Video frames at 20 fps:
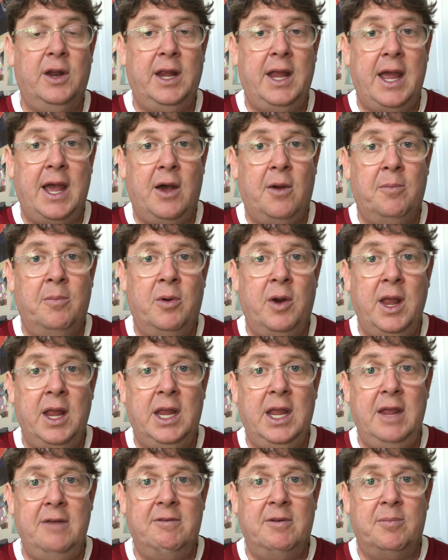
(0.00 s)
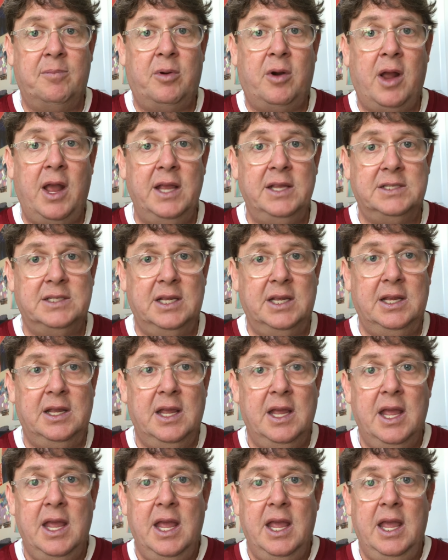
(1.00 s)
out break-even pricing
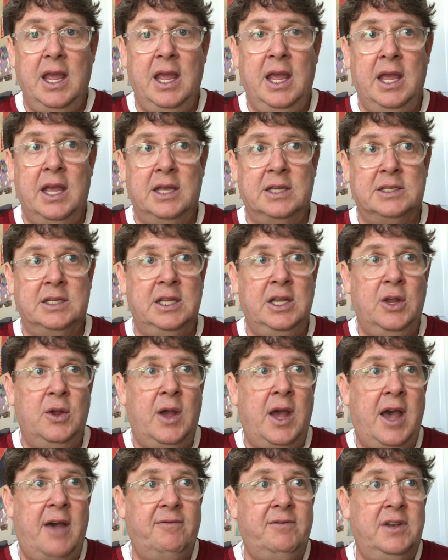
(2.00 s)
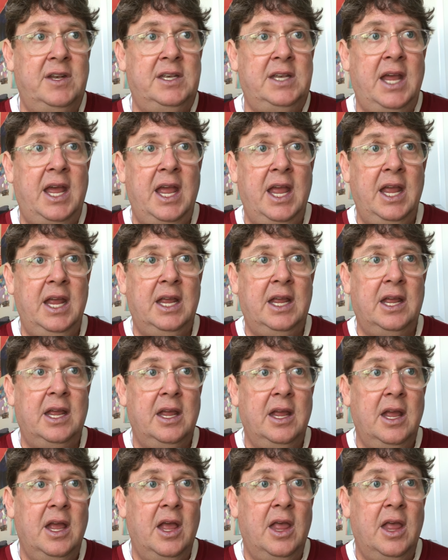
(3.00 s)
is you have to take